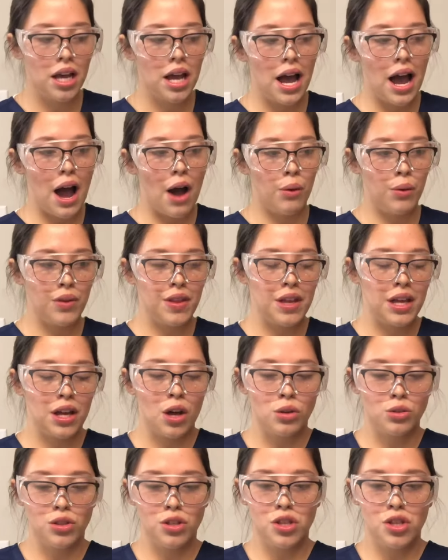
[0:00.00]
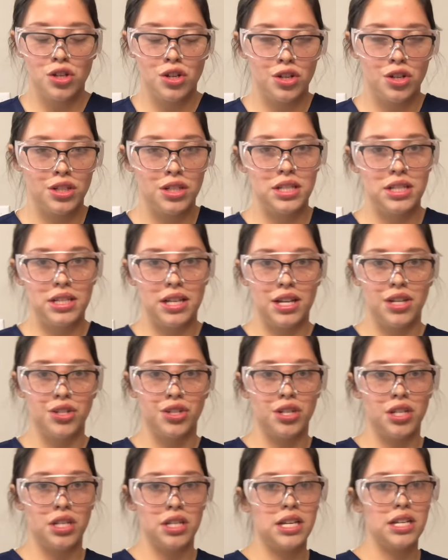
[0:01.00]
I will then go to the nurse's
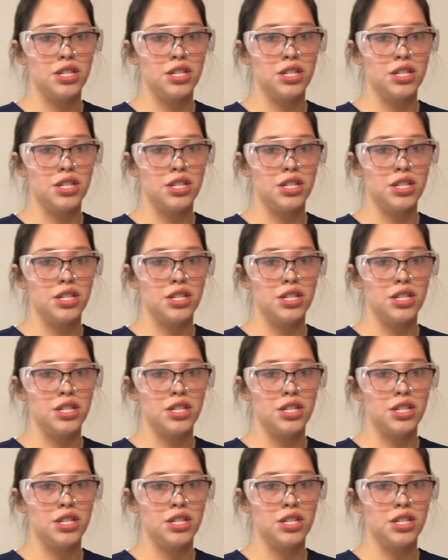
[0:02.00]
station and